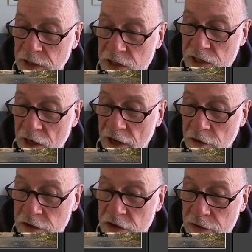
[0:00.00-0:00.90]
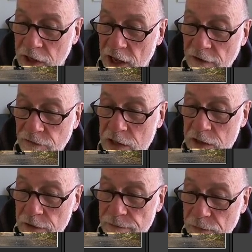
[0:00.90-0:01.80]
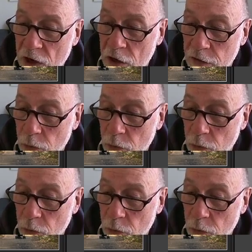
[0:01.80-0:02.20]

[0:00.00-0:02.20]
the slider to the left all the